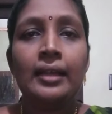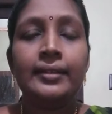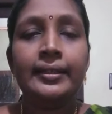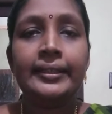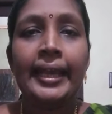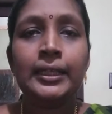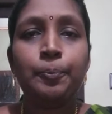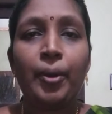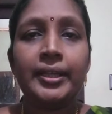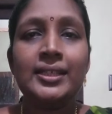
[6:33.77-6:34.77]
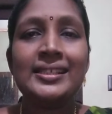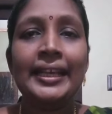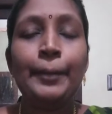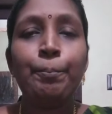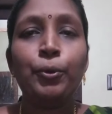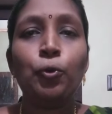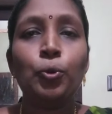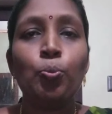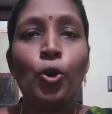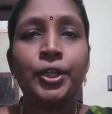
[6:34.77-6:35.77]
Then eighth point is
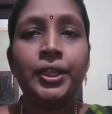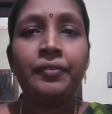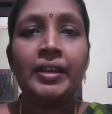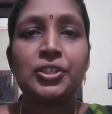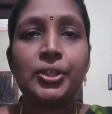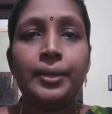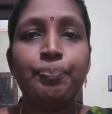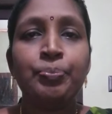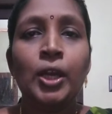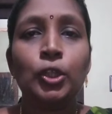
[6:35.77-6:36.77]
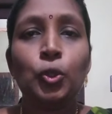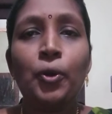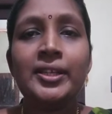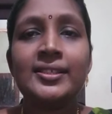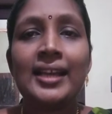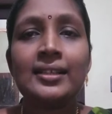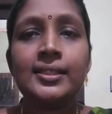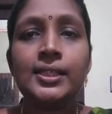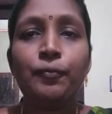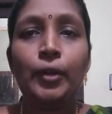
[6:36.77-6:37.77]
improved motivation. Through its
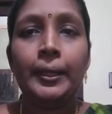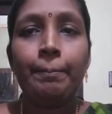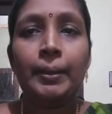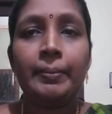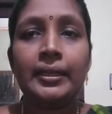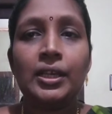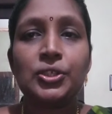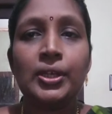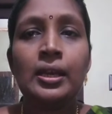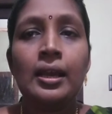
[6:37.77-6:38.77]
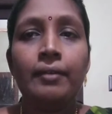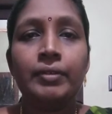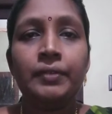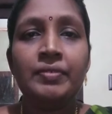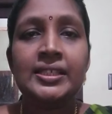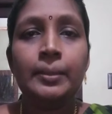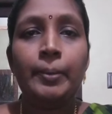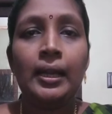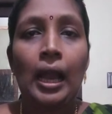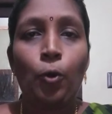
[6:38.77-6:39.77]
successful implementation with
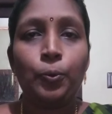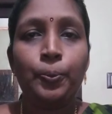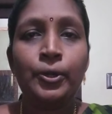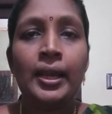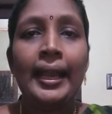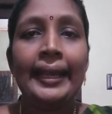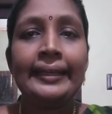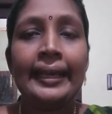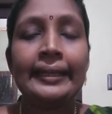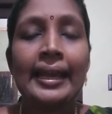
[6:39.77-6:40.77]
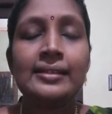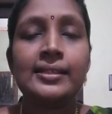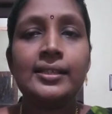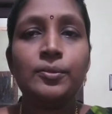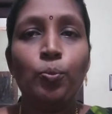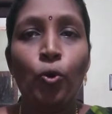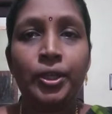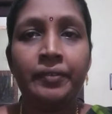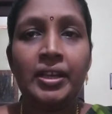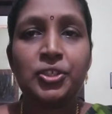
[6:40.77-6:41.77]
visible output, it enhances
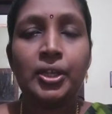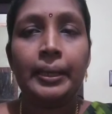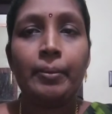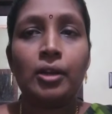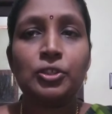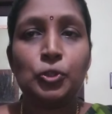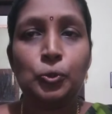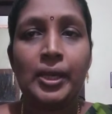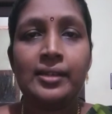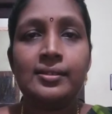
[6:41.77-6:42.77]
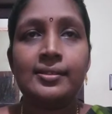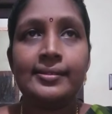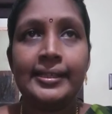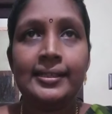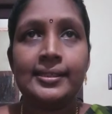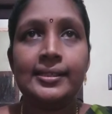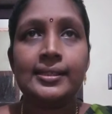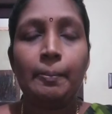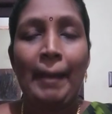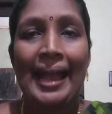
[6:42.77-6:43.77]
motivation among students,
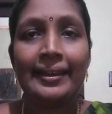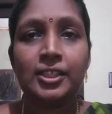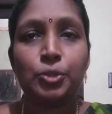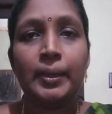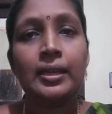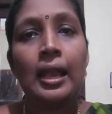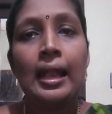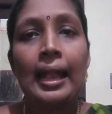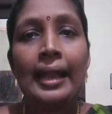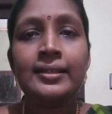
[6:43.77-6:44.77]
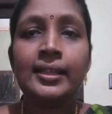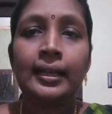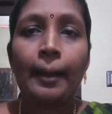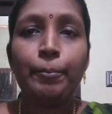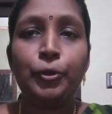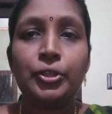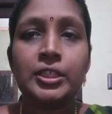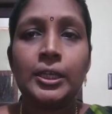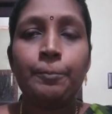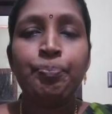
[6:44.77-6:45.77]
teachers, management and the
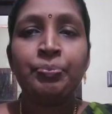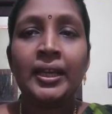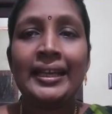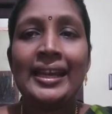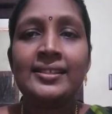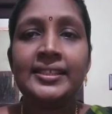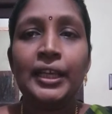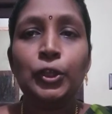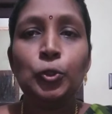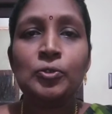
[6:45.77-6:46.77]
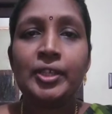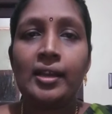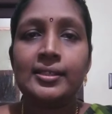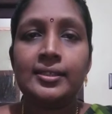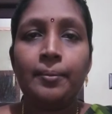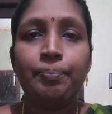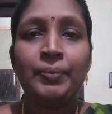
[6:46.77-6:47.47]
community, creates enthusiasm